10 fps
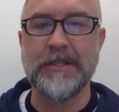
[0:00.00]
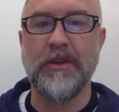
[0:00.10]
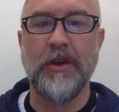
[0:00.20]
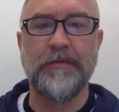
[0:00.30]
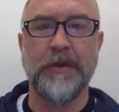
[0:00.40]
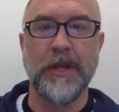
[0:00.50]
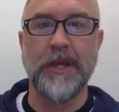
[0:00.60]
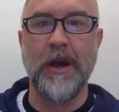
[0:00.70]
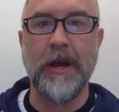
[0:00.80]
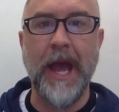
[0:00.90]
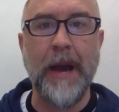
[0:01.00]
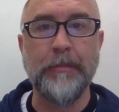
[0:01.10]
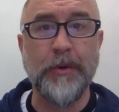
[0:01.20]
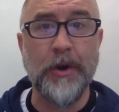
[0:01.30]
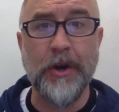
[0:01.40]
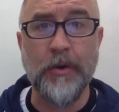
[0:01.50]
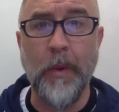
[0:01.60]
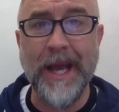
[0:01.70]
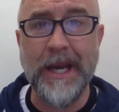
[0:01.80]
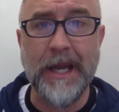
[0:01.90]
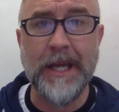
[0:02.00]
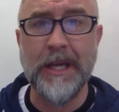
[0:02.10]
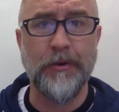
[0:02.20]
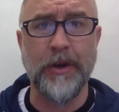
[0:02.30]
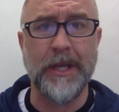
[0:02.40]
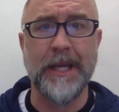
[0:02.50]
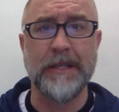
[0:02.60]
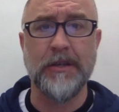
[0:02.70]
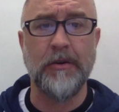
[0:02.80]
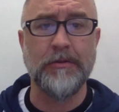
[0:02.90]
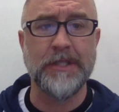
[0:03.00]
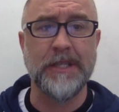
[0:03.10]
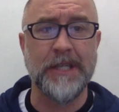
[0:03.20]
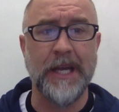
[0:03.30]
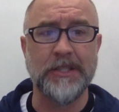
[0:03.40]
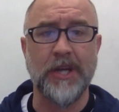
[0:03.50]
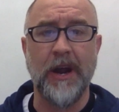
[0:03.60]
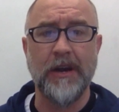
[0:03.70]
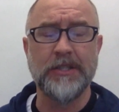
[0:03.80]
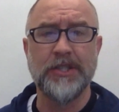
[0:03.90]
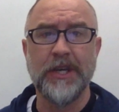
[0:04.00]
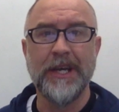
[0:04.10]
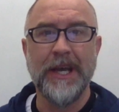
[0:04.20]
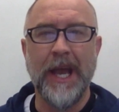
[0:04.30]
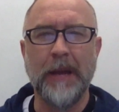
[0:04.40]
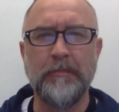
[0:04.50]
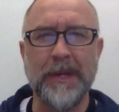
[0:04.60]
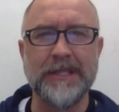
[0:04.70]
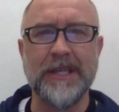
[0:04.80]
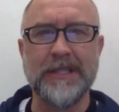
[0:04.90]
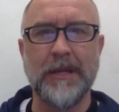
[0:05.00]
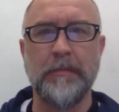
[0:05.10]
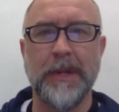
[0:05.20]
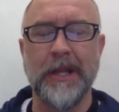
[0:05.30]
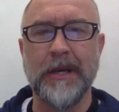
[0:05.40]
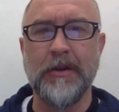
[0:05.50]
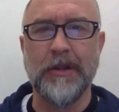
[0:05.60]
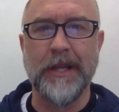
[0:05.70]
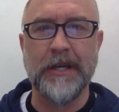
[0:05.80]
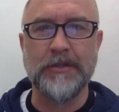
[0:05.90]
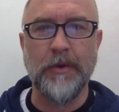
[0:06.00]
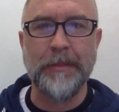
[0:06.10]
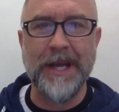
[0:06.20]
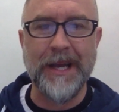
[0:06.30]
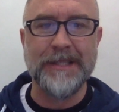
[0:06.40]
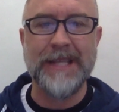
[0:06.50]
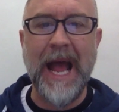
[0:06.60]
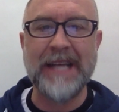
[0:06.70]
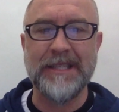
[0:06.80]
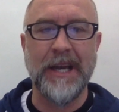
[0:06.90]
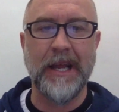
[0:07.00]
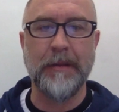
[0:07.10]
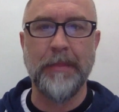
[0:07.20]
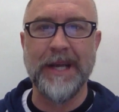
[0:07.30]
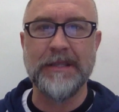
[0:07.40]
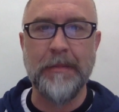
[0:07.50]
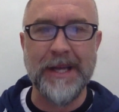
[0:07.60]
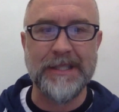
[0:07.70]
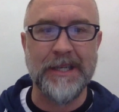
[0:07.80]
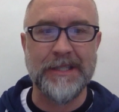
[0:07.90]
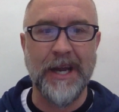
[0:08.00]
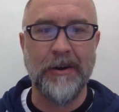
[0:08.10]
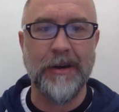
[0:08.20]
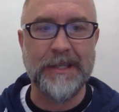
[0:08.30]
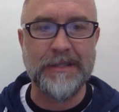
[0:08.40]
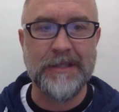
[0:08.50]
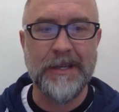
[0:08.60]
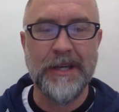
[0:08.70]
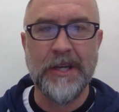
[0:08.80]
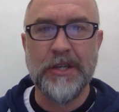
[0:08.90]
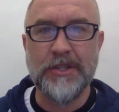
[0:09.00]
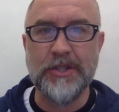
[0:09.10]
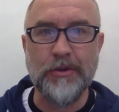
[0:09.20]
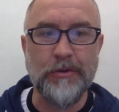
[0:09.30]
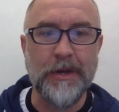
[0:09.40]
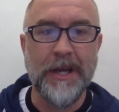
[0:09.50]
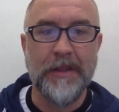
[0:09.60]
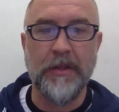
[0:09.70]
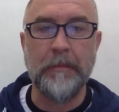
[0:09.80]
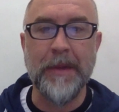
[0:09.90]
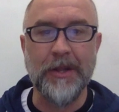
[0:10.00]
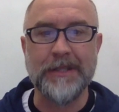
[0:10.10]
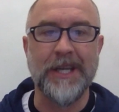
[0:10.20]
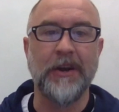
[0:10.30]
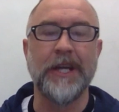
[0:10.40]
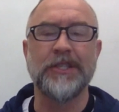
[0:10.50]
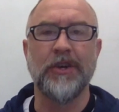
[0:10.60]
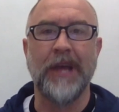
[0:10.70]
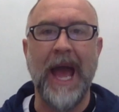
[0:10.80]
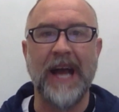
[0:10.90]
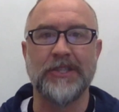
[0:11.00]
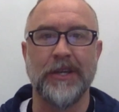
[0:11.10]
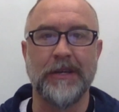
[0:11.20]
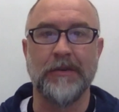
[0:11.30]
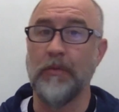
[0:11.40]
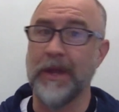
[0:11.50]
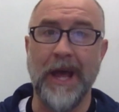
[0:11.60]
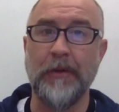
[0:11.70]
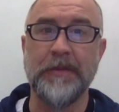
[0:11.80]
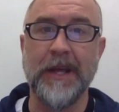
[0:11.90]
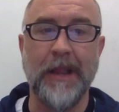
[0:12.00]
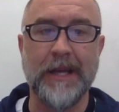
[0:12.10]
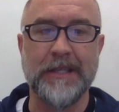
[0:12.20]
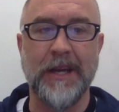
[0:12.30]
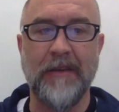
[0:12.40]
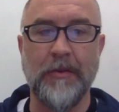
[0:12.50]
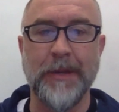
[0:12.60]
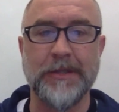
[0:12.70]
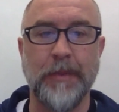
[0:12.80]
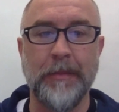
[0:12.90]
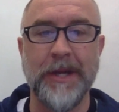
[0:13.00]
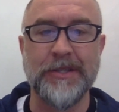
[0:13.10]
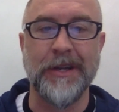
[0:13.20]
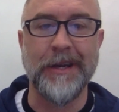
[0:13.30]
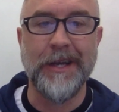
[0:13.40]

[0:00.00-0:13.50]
called for the young emperor-in-waiting Hirohito to take charge, and business and political leaders were being assassinated by domestic terrorists. Soon, the military took action, without the elected government's permission,